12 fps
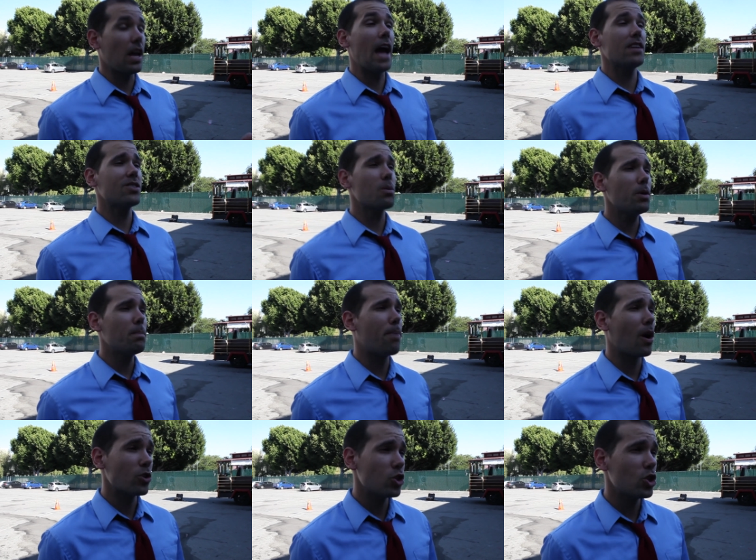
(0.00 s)
Has someone
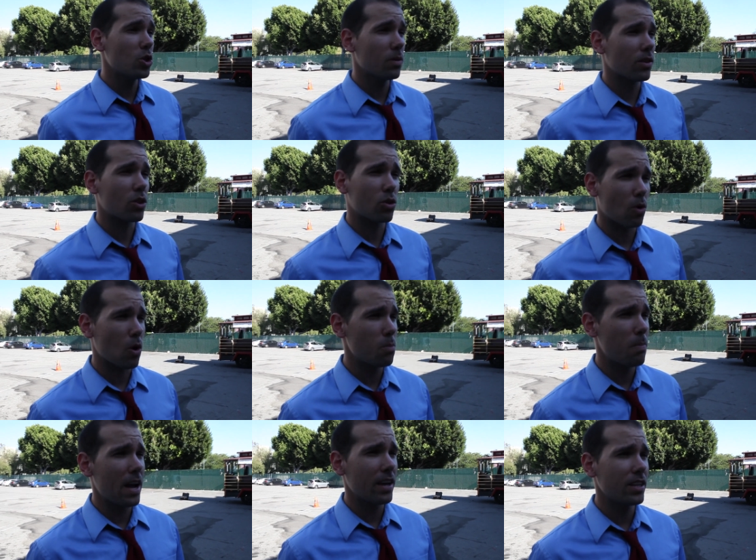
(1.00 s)
punched you in the throat
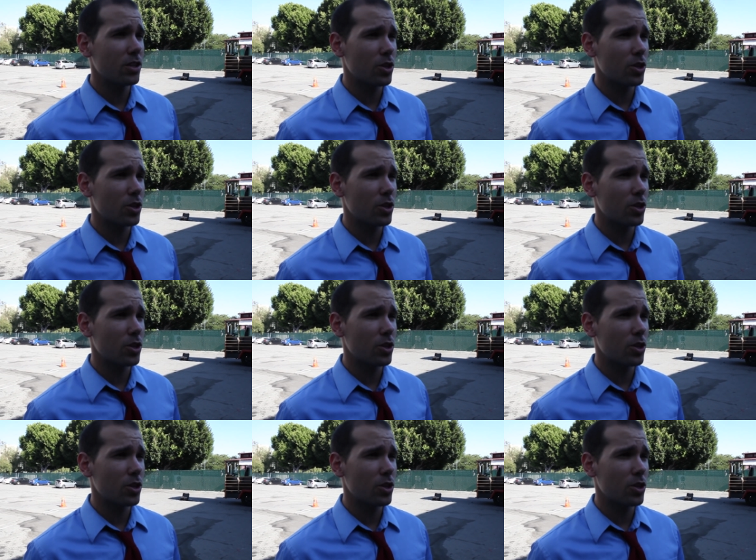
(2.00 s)
by any